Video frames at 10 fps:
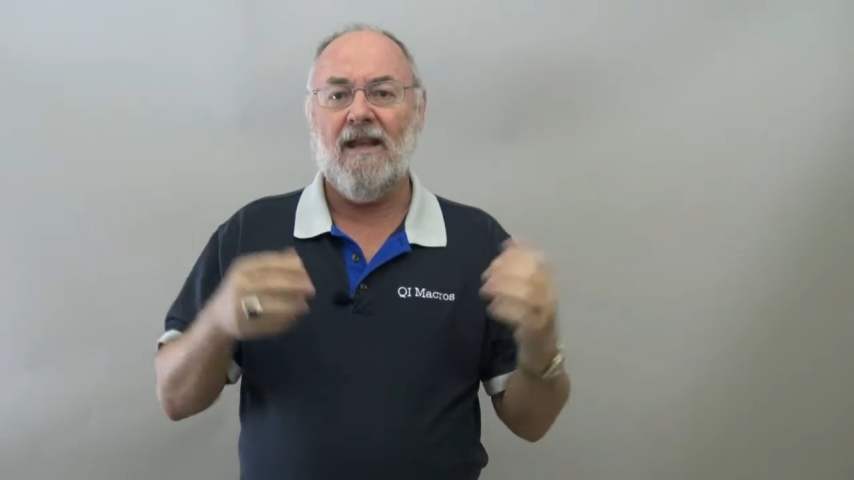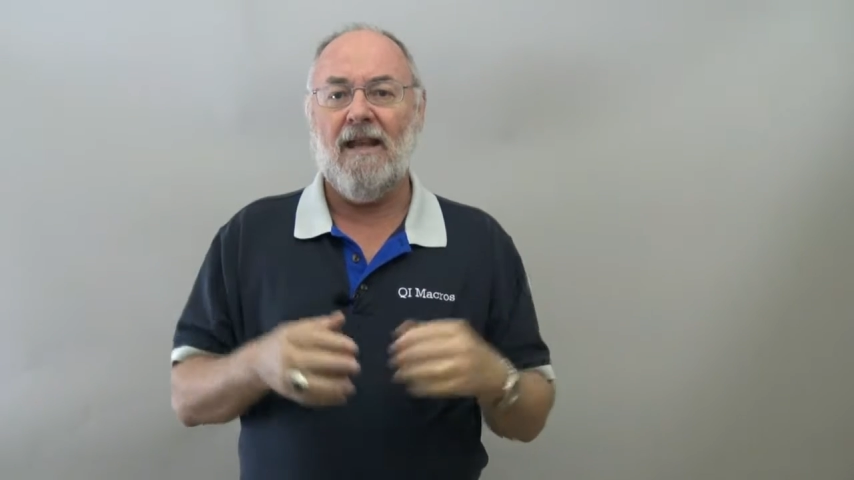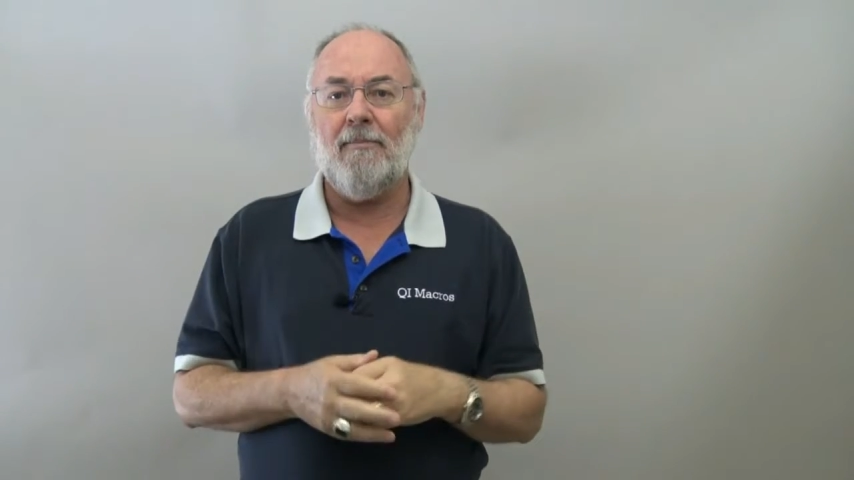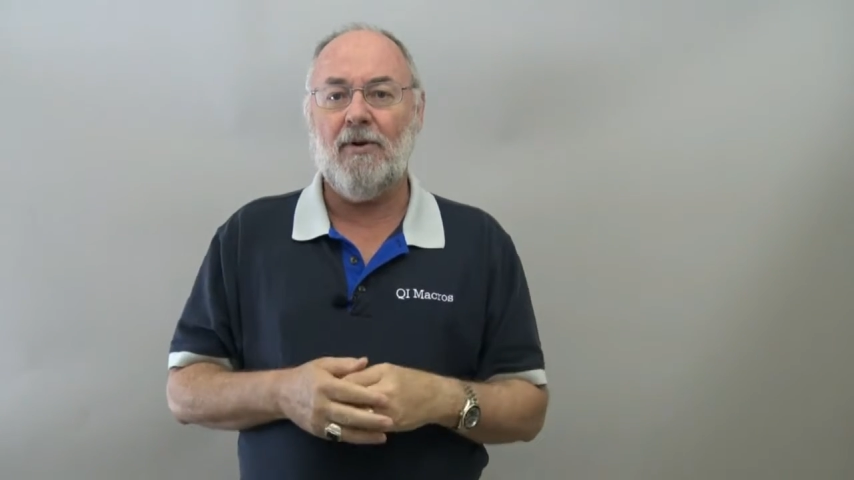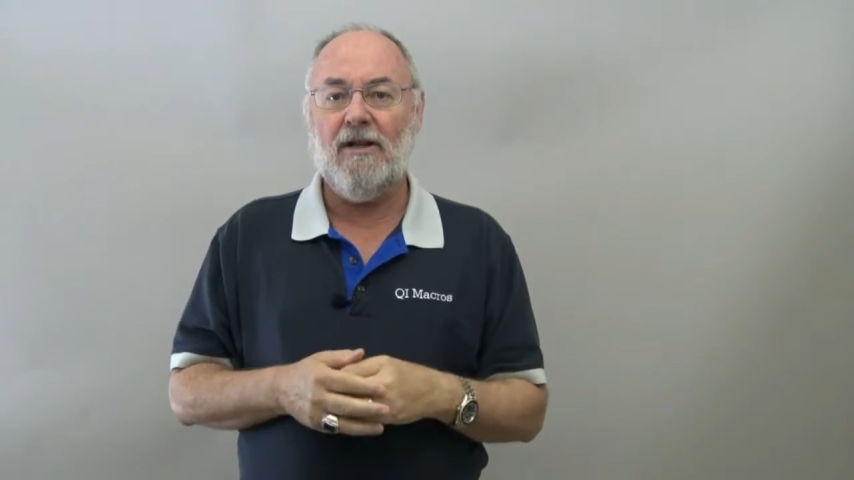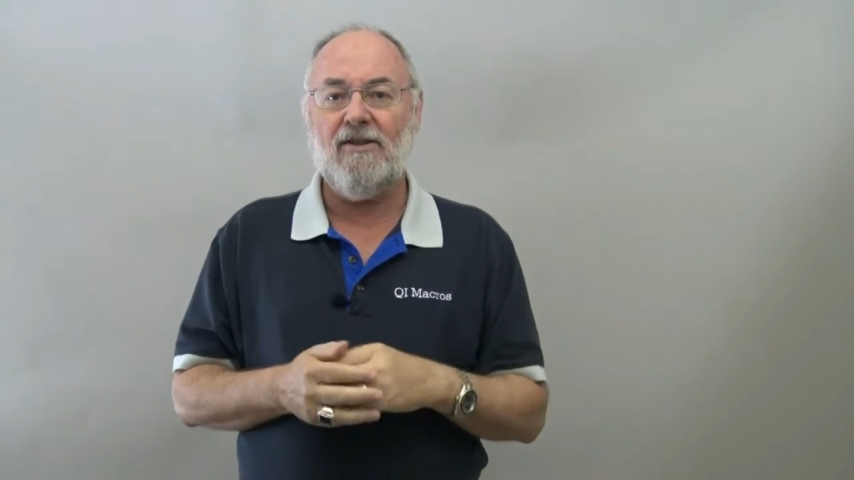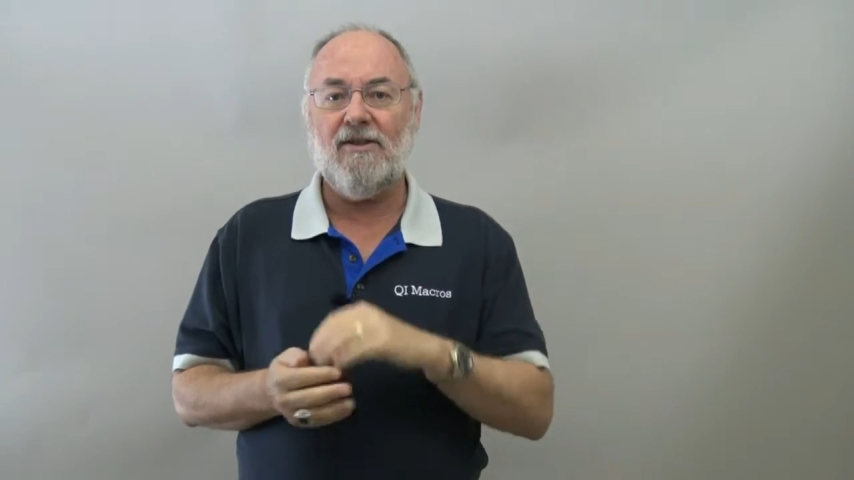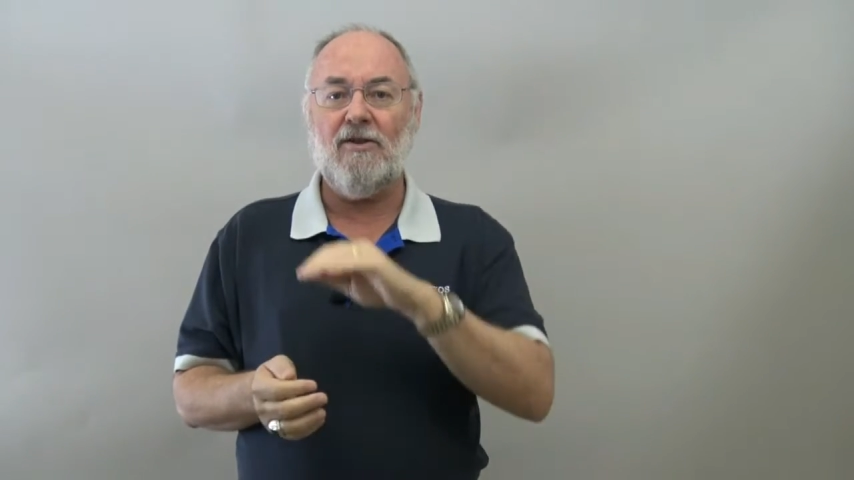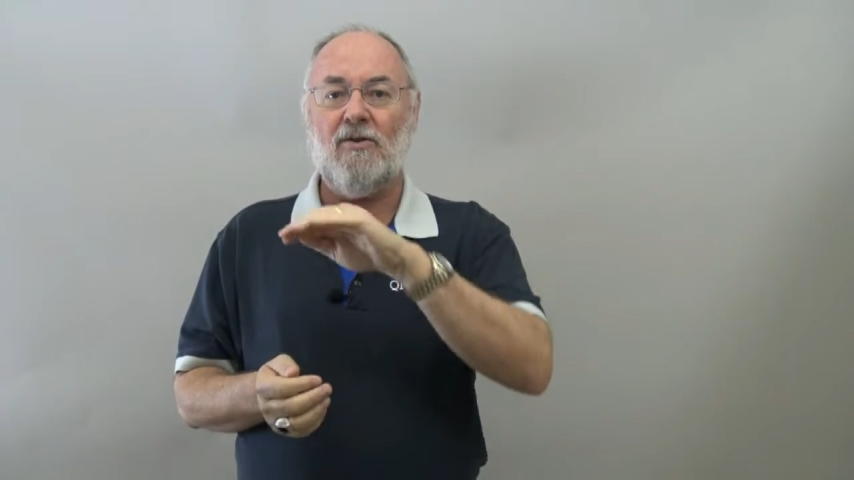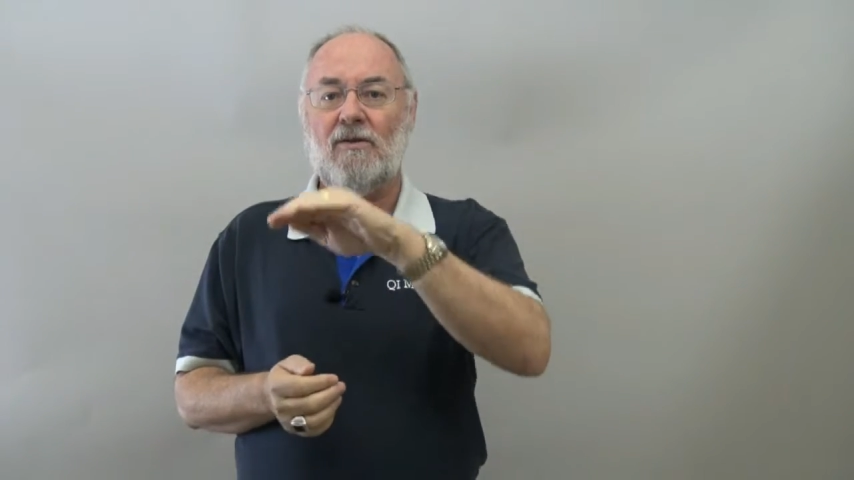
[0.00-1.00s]
and pretty
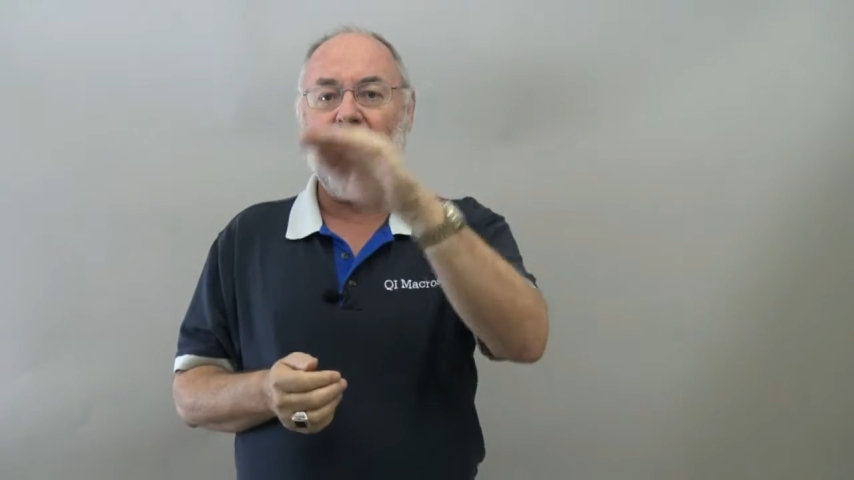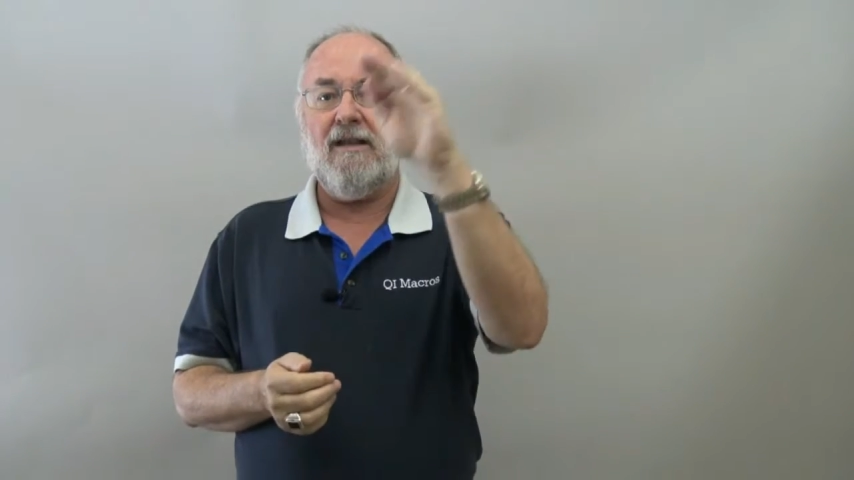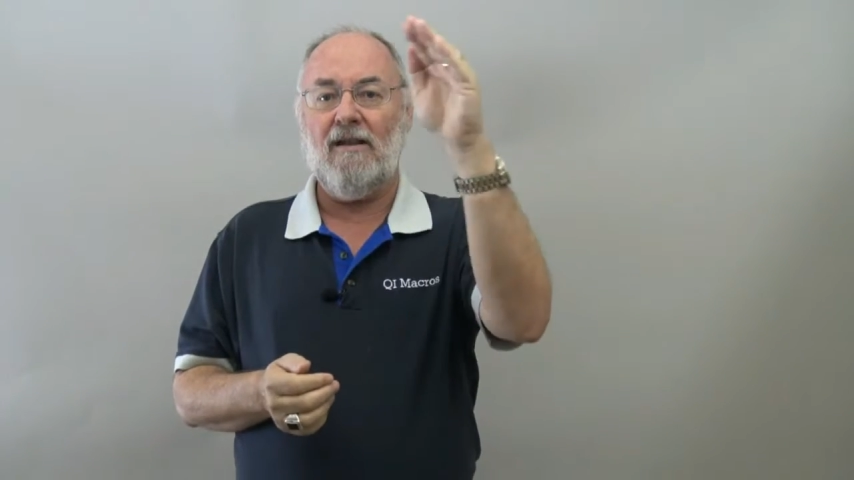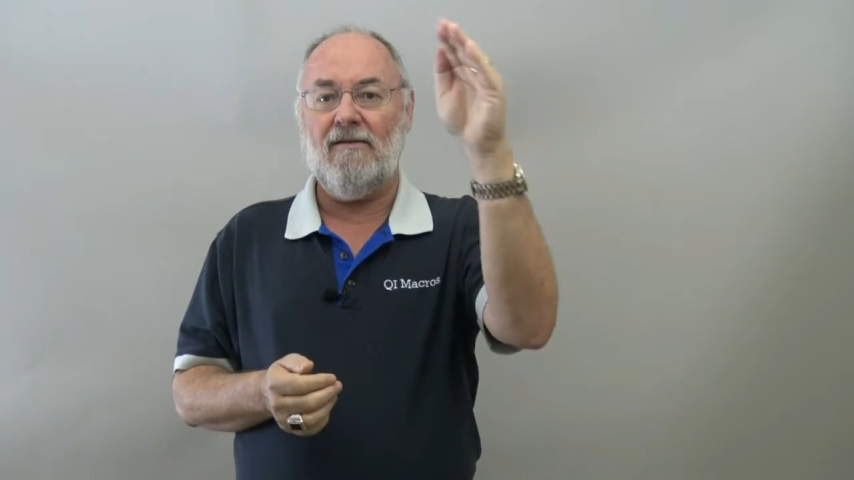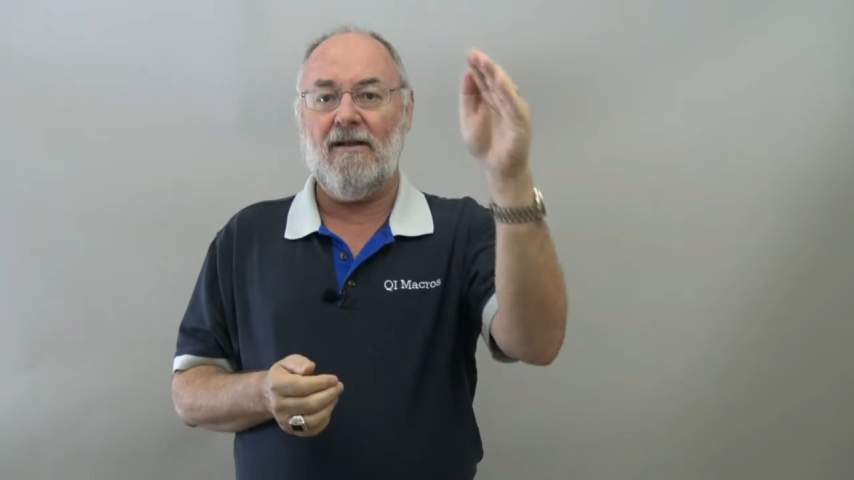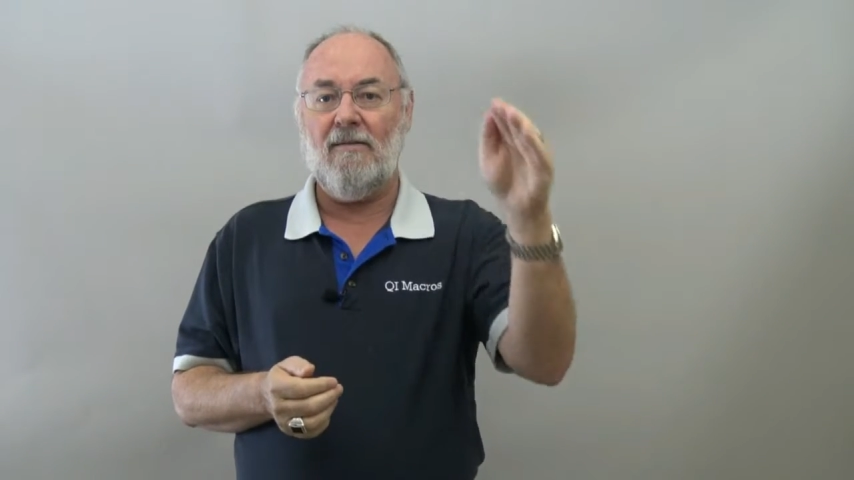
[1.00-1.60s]
soon in